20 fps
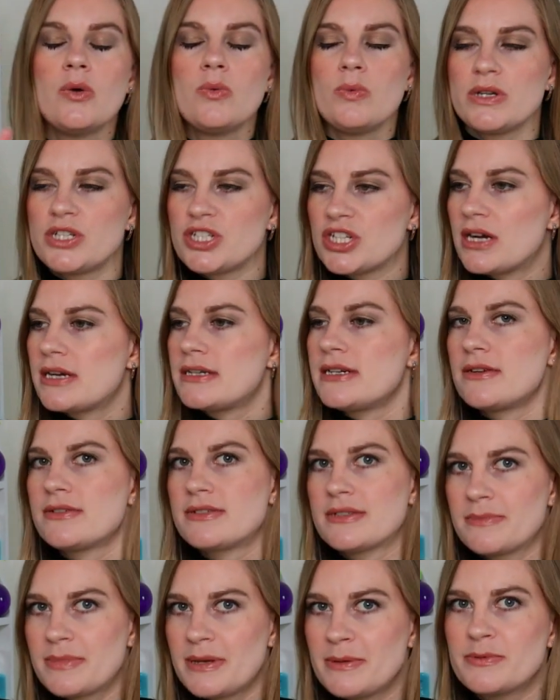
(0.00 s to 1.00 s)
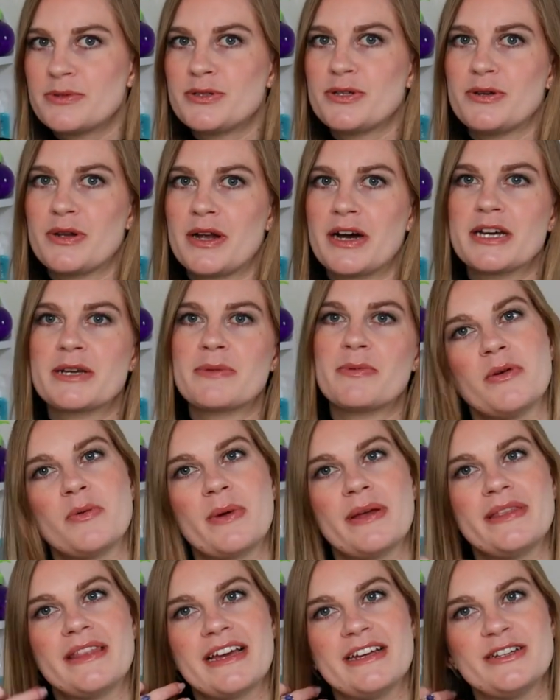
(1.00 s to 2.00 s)
which I know some people do like, but
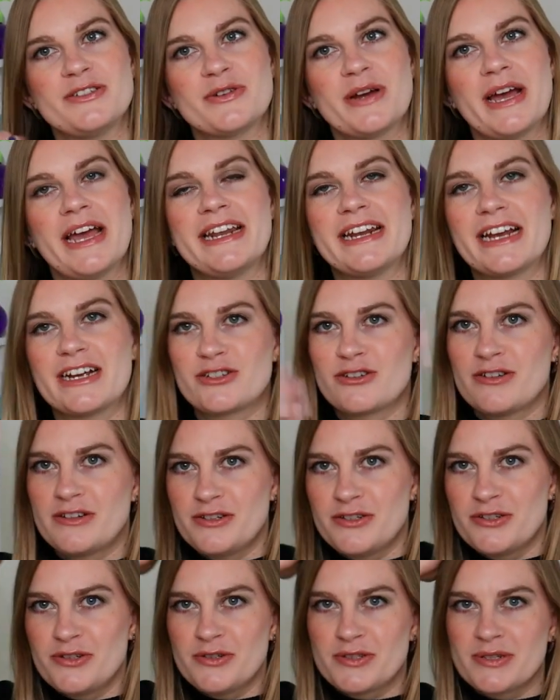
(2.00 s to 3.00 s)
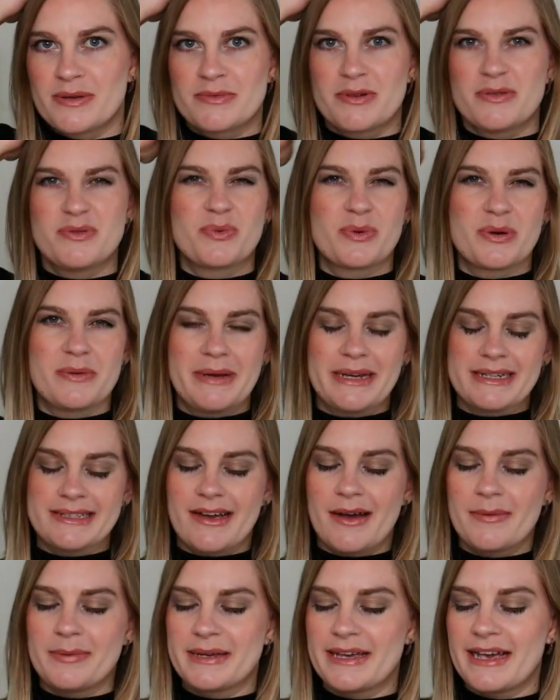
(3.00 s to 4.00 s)
when that is your hair naturally, you do sometimes want to mix
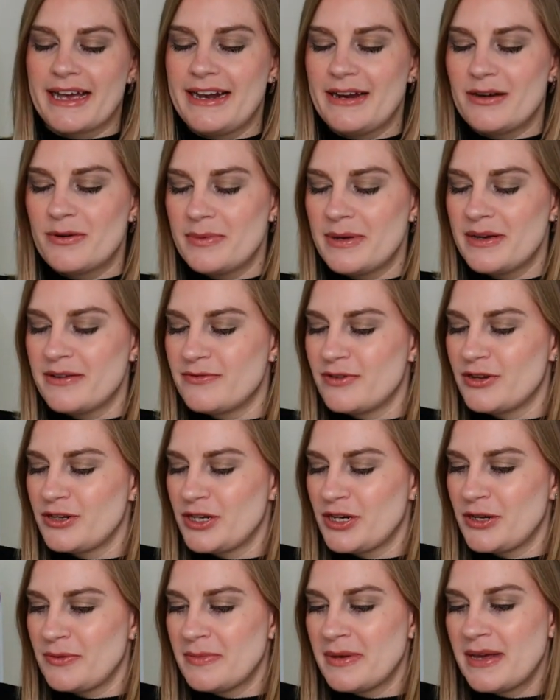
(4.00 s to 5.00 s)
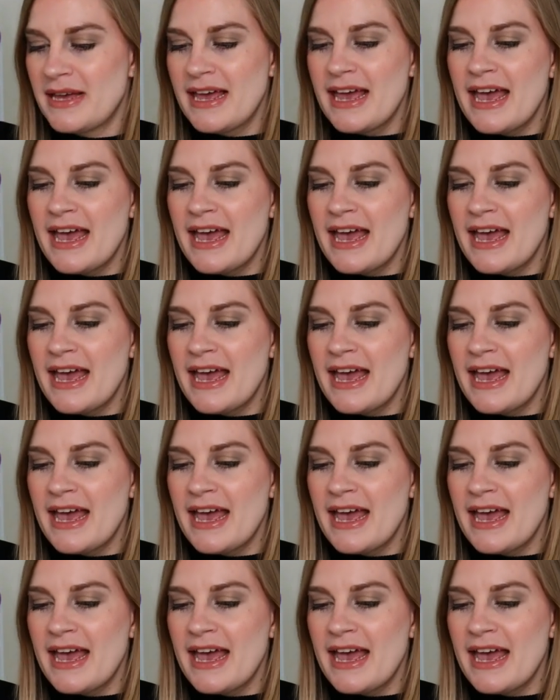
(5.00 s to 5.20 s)
it up and get a little bit of volume.